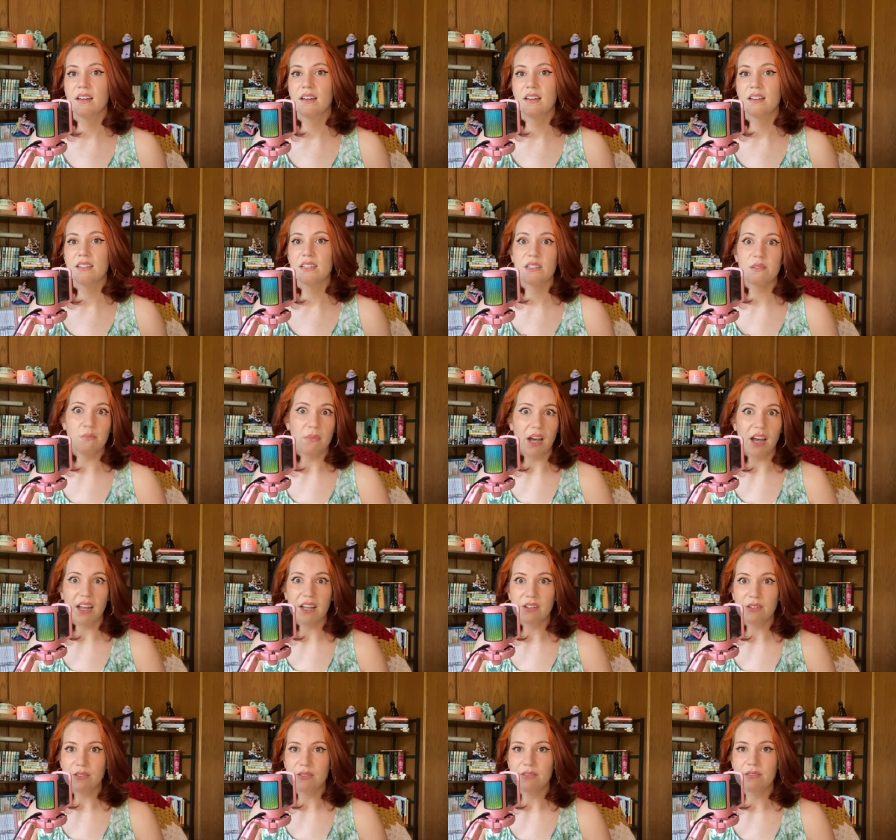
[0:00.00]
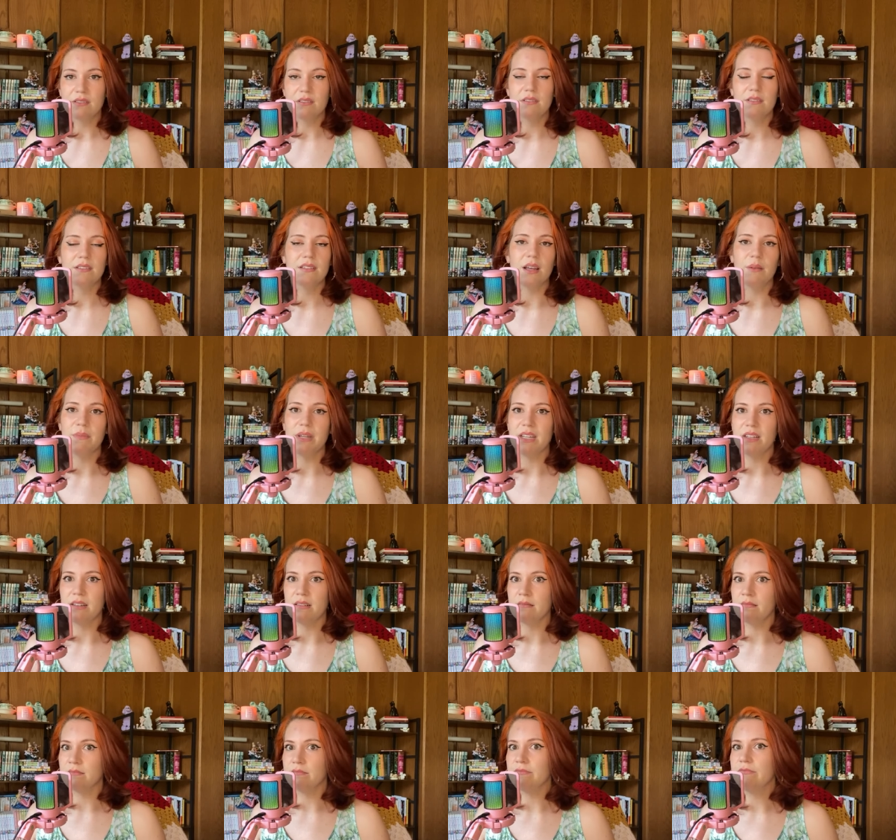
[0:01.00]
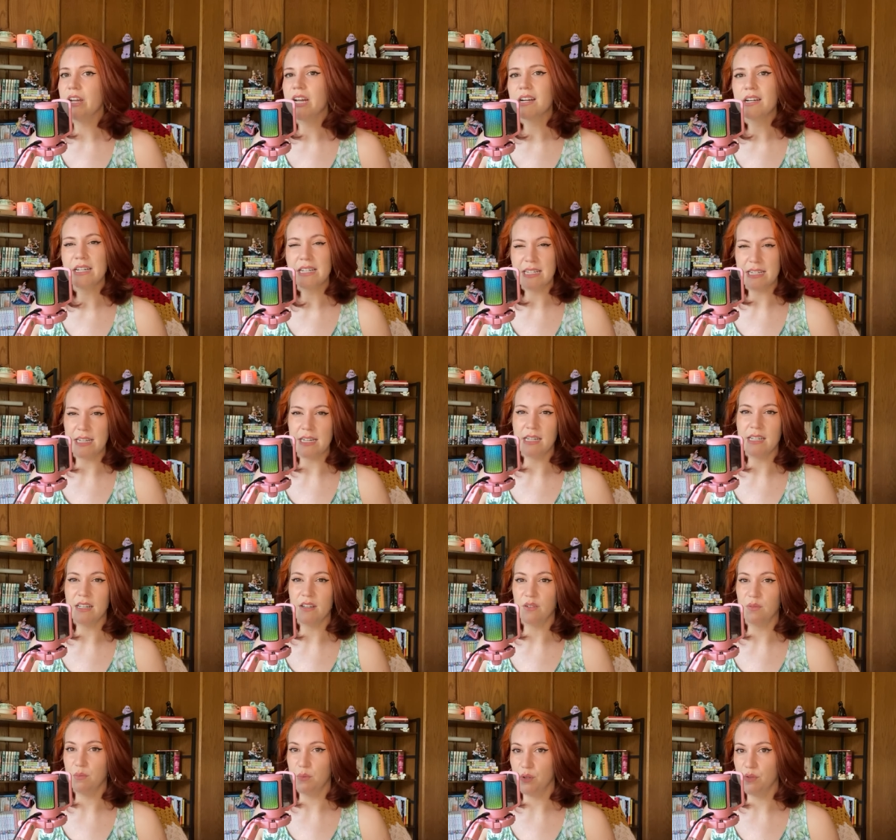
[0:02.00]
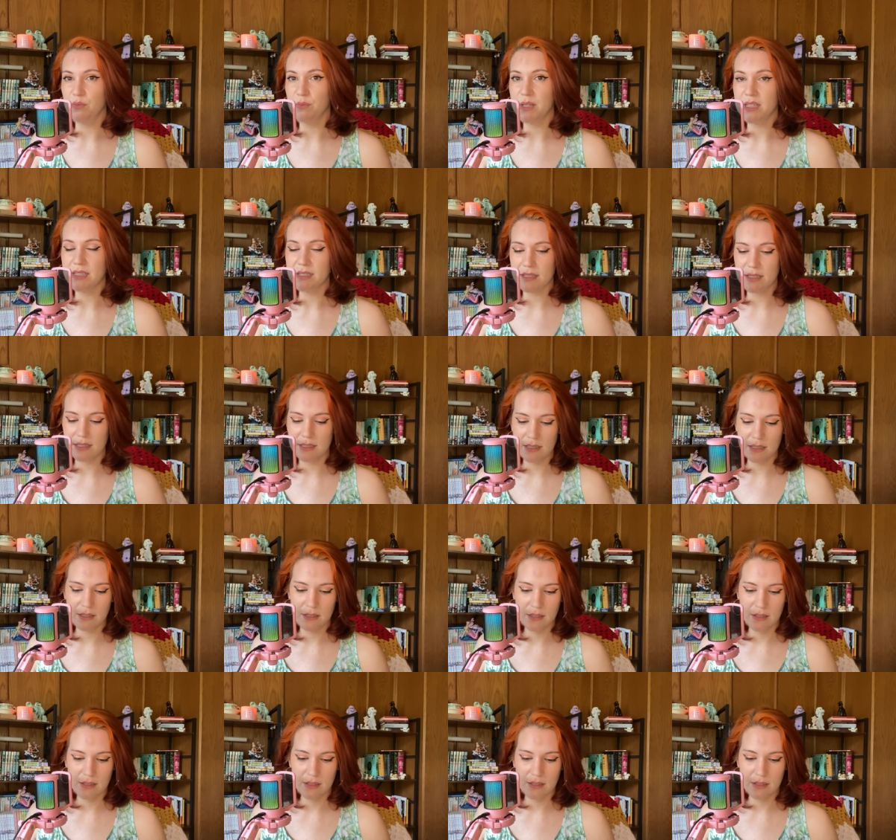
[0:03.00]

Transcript: smiles, I mean, very detailed movements.